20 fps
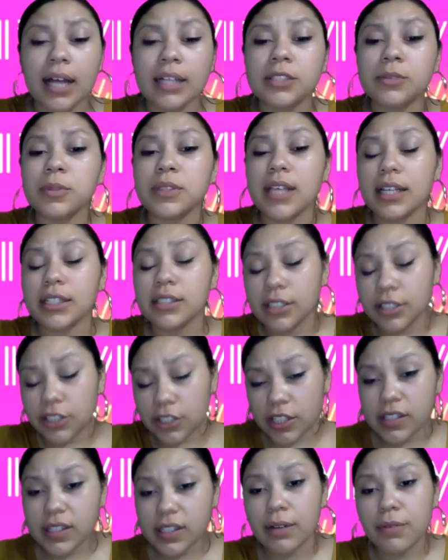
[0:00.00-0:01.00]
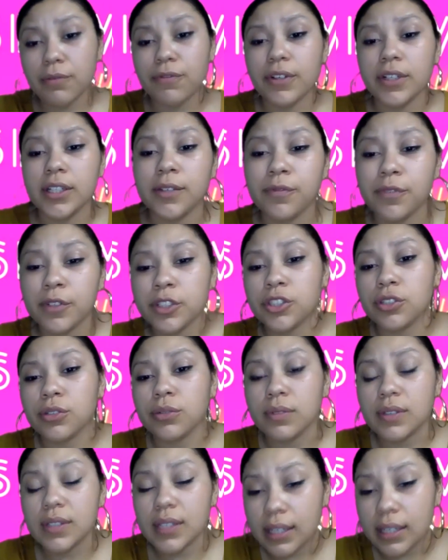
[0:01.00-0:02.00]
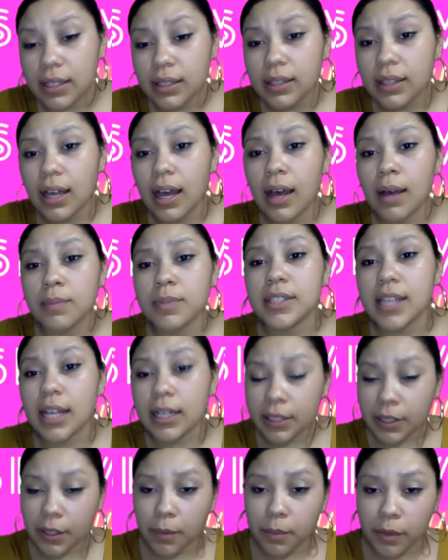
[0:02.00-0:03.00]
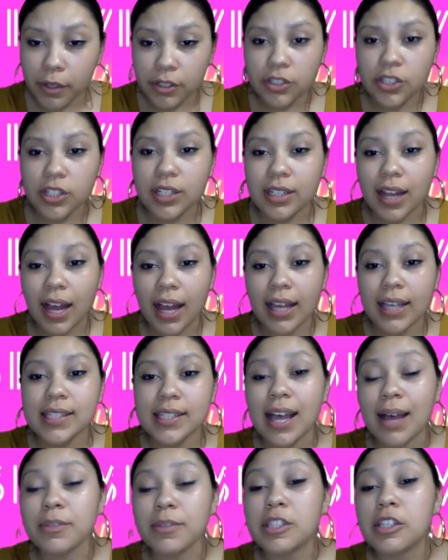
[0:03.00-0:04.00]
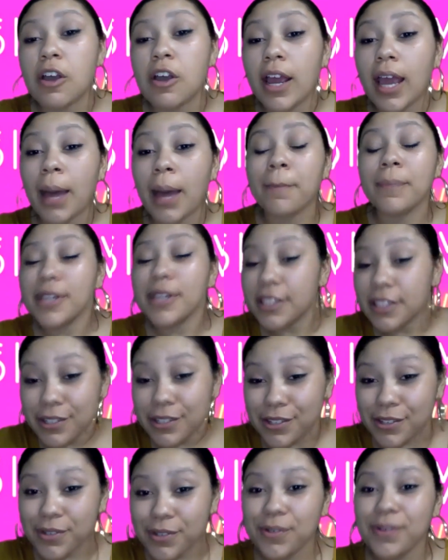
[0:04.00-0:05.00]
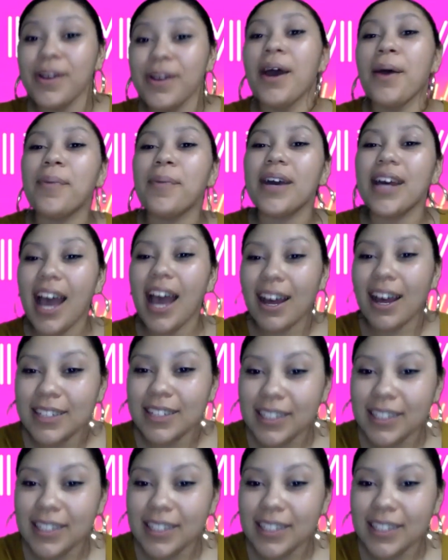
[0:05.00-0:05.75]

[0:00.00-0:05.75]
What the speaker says: was actually just in Philly for Juneteenth, selling your merchandise. I'm sorry I missed you, but how did